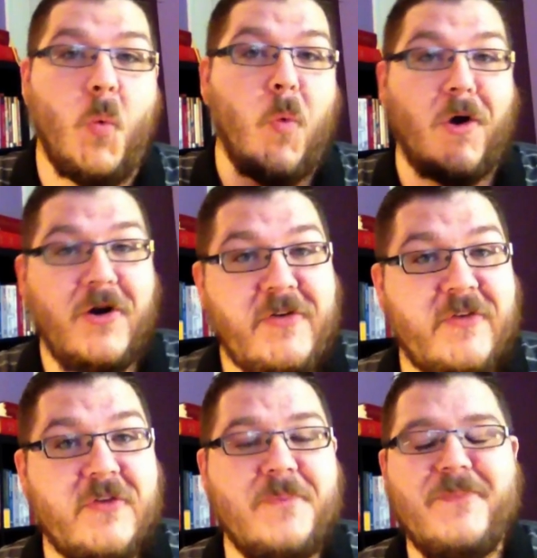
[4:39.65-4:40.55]

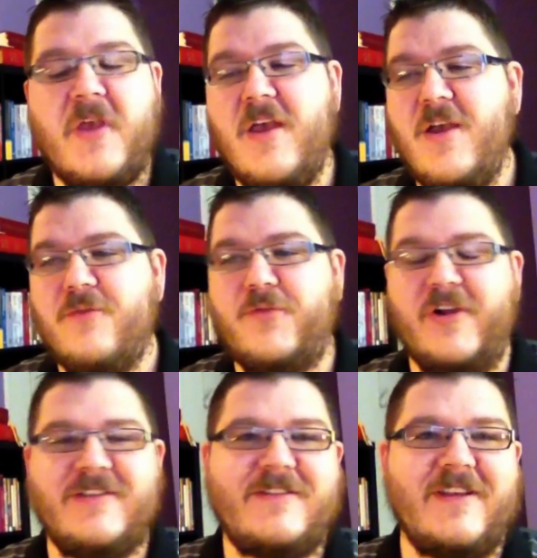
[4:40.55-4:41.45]
worse. For
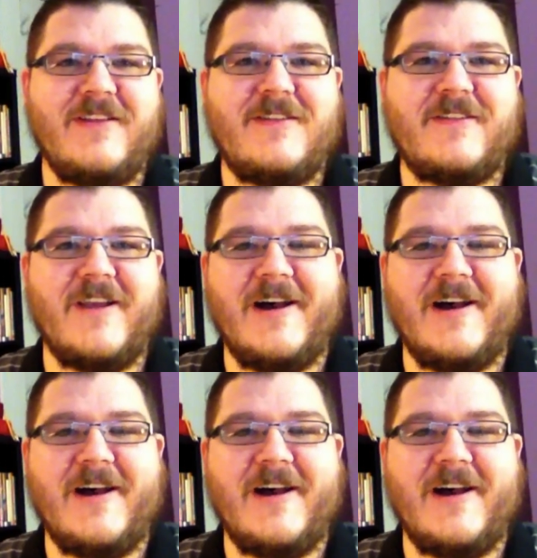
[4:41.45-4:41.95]
instance,